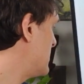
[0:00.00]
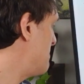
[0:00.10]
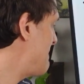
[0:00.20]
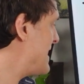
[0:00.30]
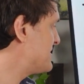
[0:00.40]
So
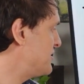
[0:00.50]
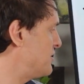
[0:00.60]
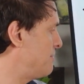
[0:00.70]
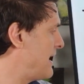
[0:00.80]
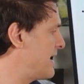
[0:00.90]
master
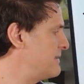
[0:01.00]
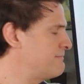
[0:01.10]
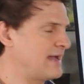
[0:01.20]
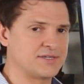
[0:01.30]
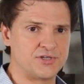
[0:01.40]
your body,
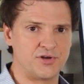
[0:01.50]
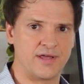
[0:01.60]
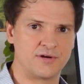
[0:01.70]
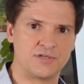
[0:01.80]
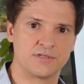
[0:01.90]
master your
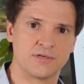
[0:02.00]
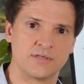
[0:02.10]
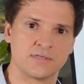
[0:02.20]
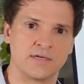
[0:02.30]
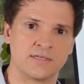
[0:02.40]
energy. So
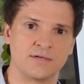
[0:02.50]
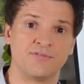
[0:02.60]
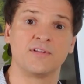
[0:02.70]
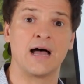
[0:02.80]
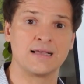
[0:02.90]
it's a
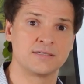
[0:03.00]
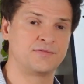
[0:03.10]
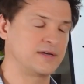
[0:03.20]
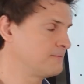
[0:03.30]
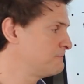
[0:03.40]

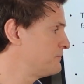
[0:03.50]
philosophy.